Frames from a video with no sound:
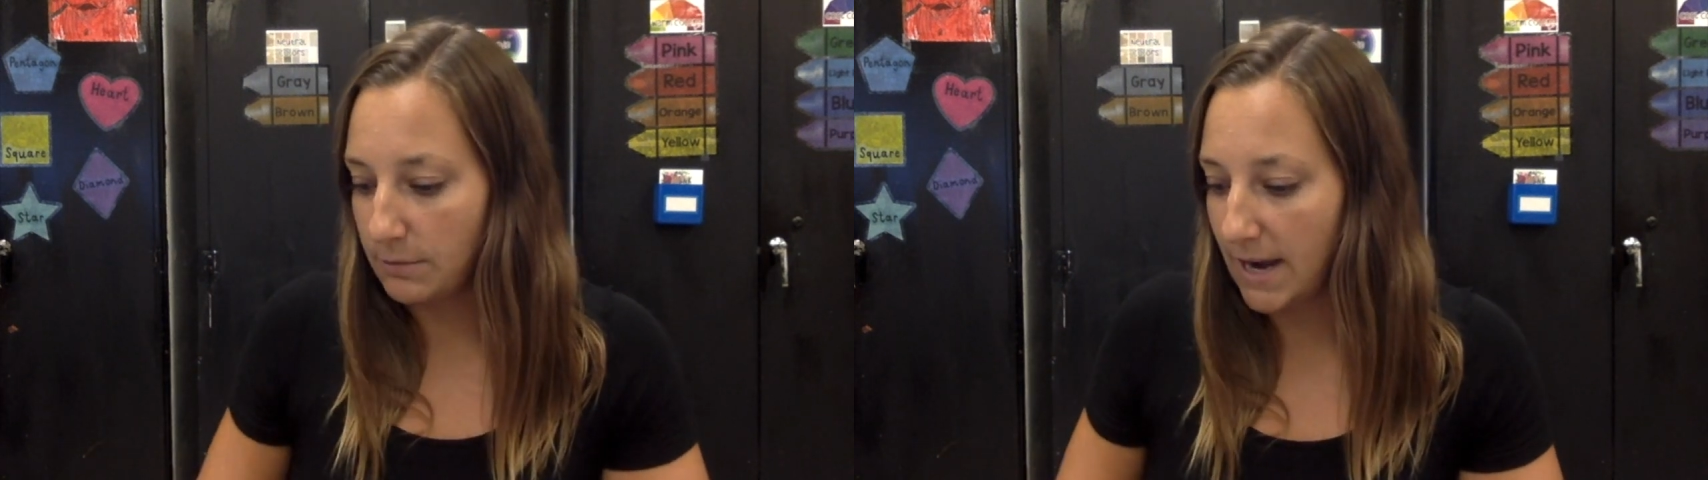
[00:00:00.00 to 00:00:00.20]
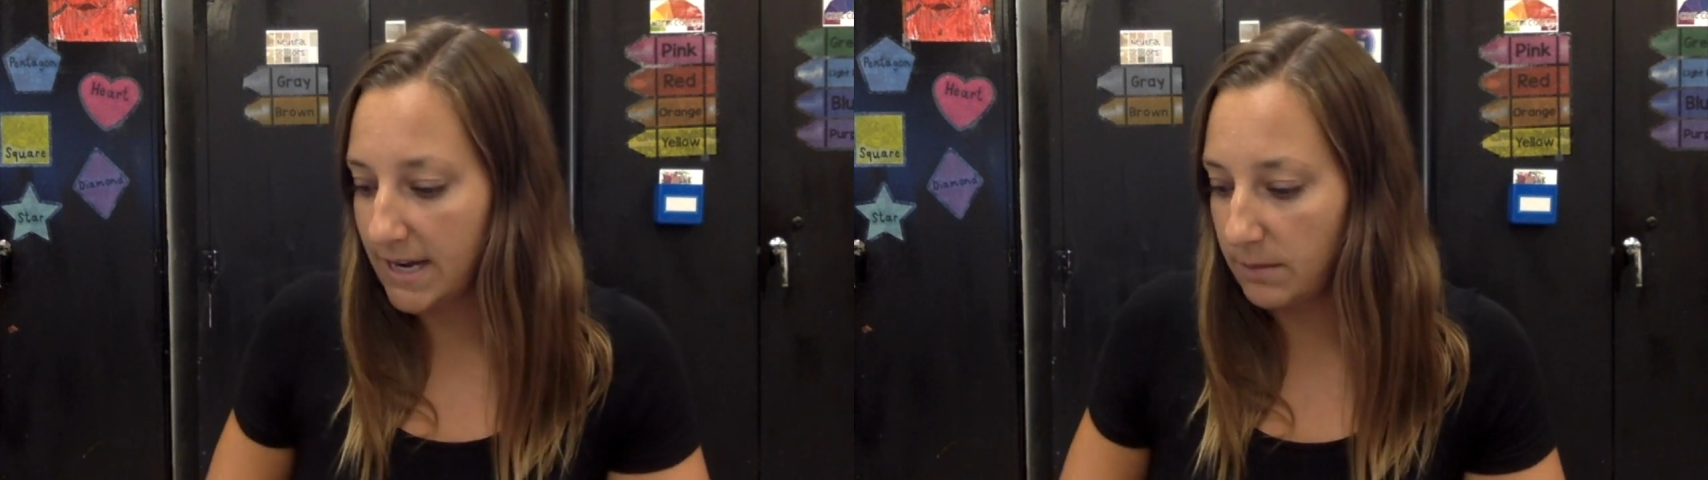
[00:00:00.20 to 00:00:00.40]

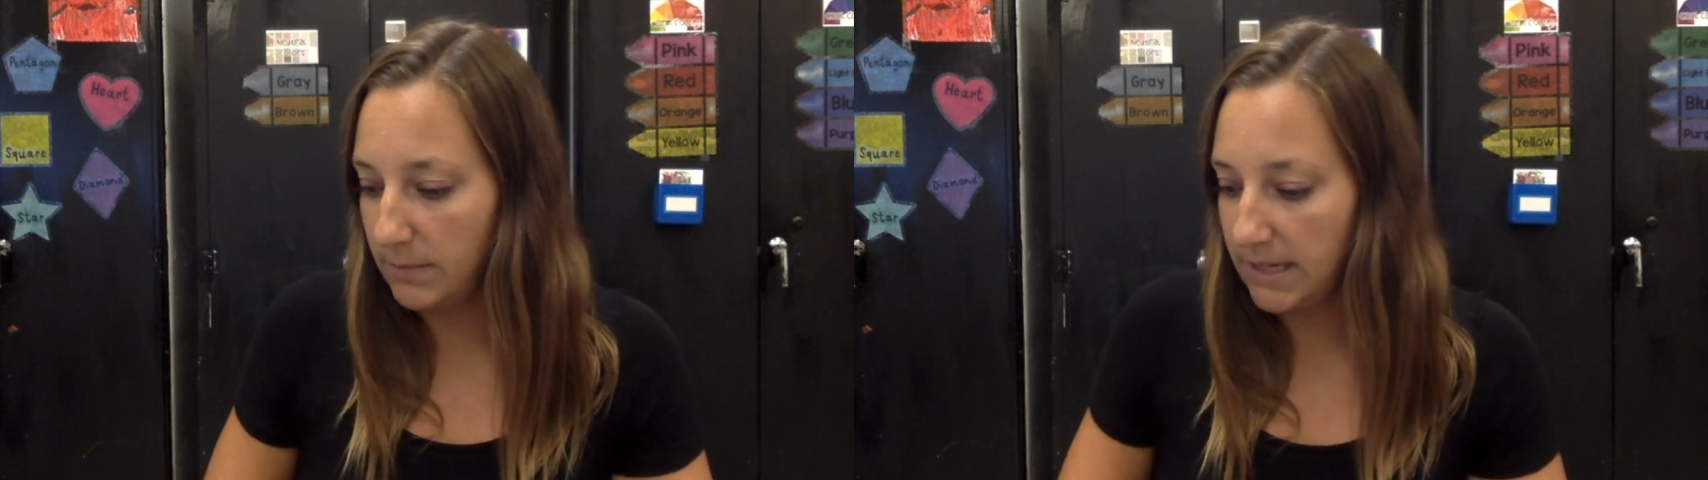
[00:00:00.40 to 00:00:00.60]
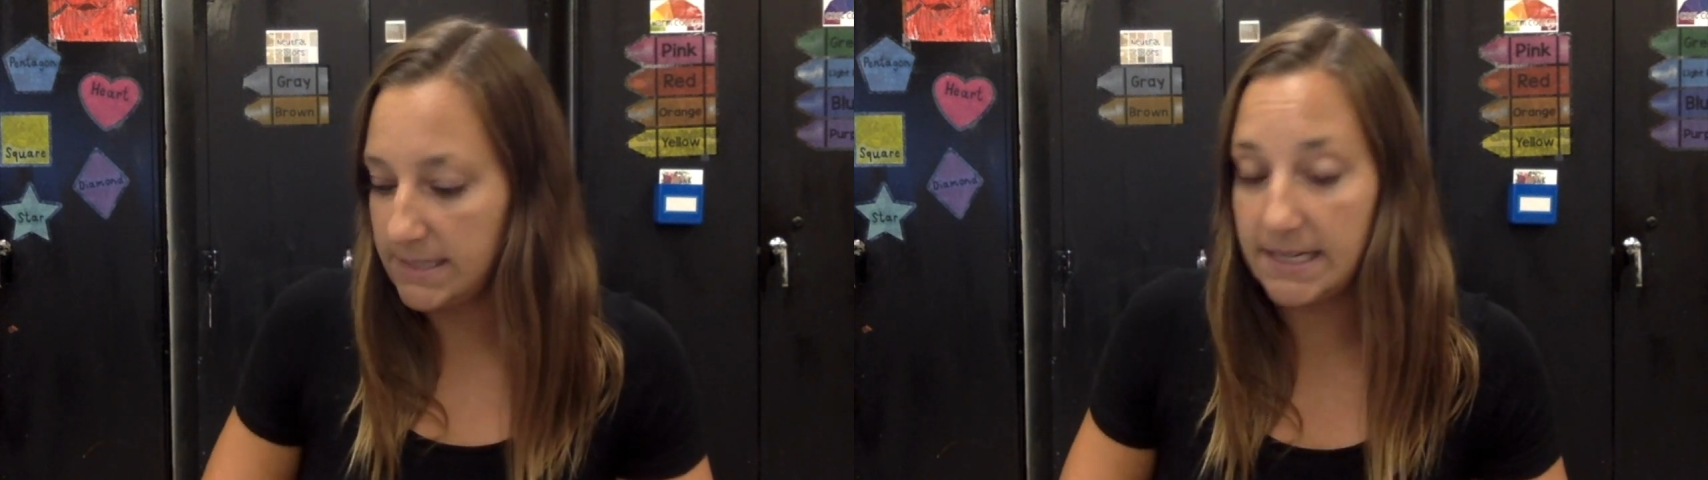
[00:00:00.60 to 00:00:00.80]

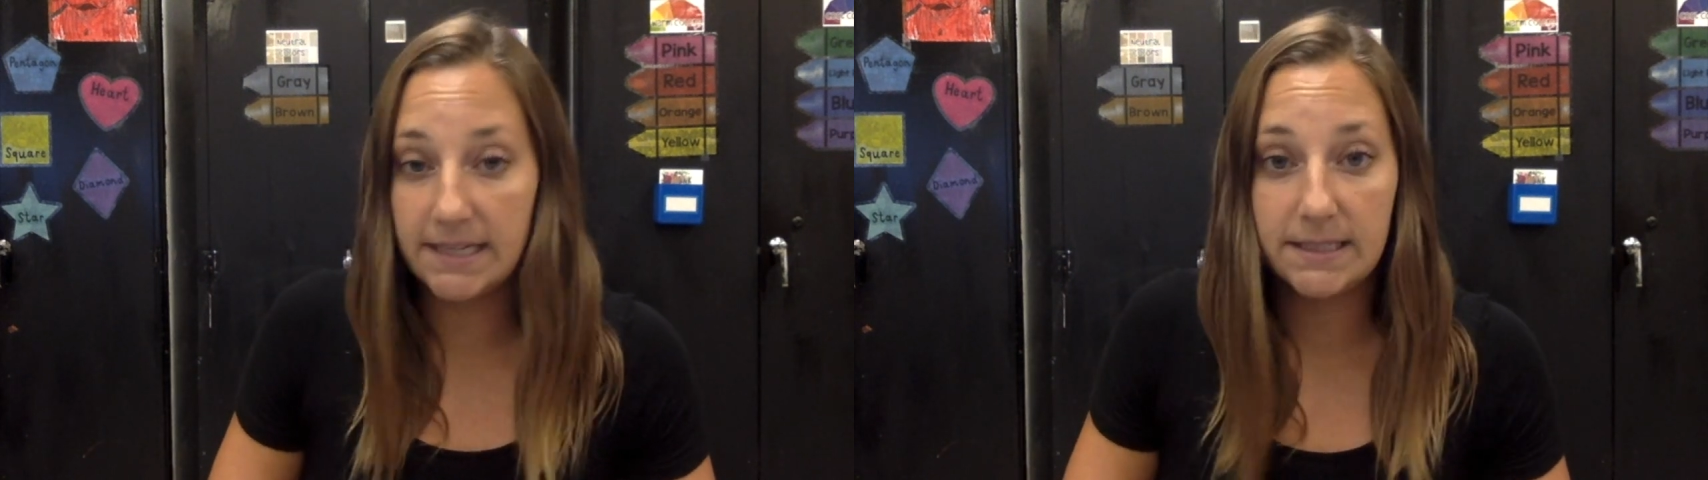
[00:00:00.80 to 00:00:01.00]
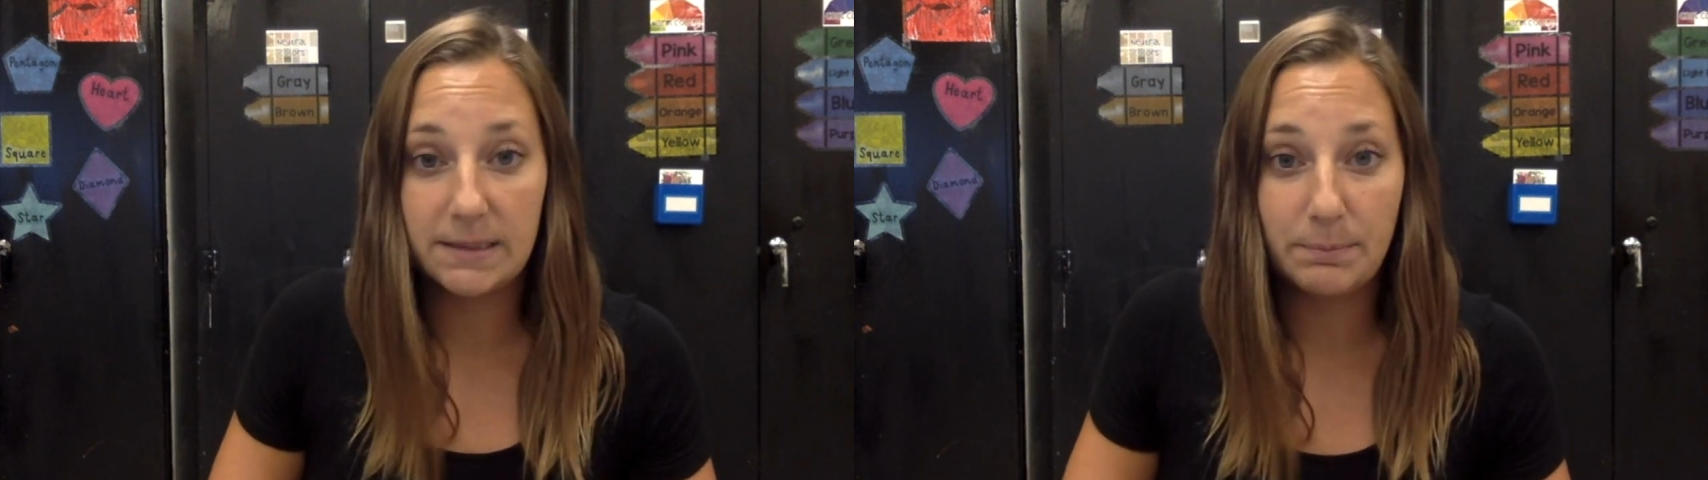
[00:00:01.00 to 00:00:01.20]
recommended